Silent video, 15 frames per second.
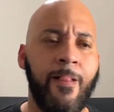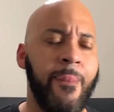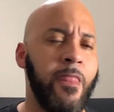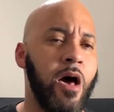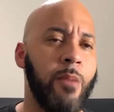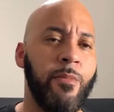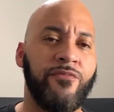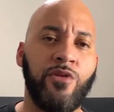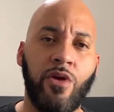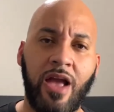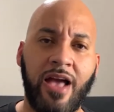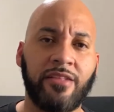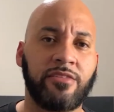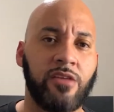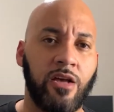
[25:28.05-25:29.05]
If you
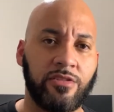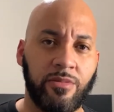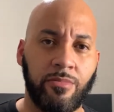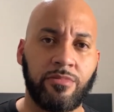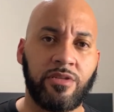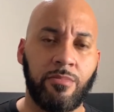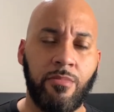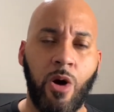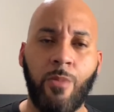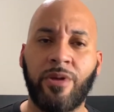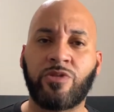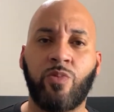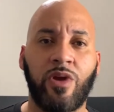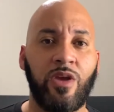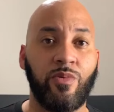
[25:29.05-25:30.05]
saw some
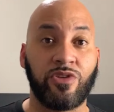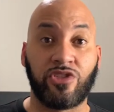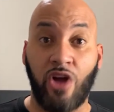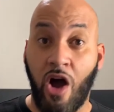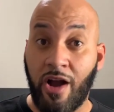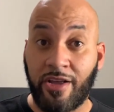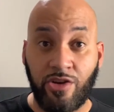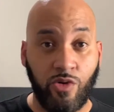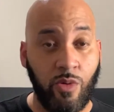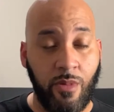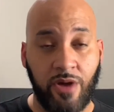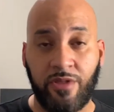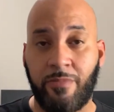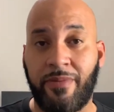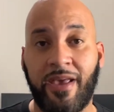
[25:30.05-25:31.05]
moments where he was talking to him
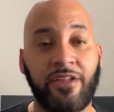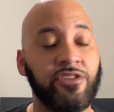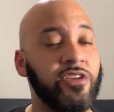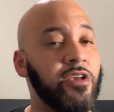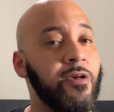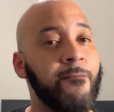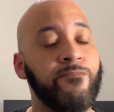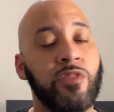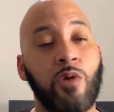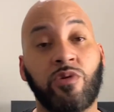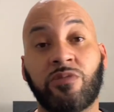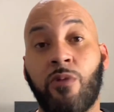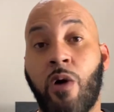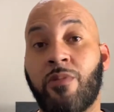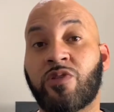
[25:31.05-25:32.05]
on the bench, there was
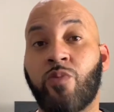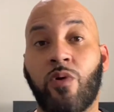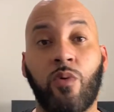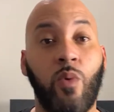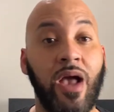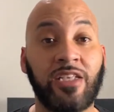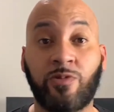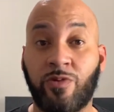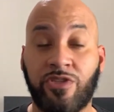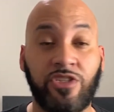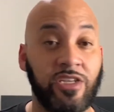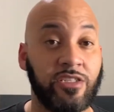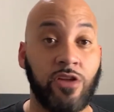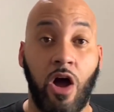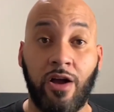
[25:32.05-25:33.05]
moments where Wes was
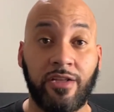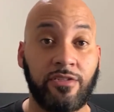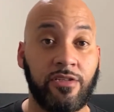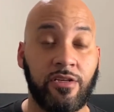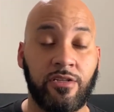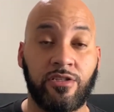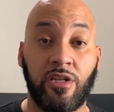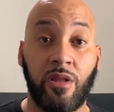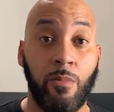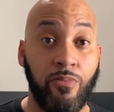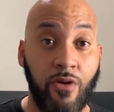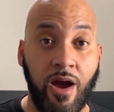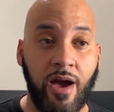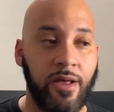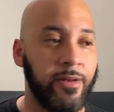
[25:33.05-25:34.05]
just talking to
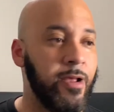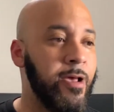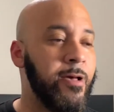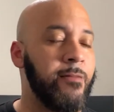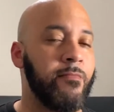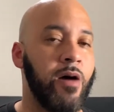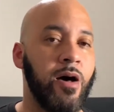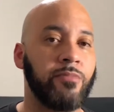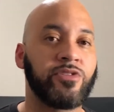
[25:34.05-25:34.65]
LeBron.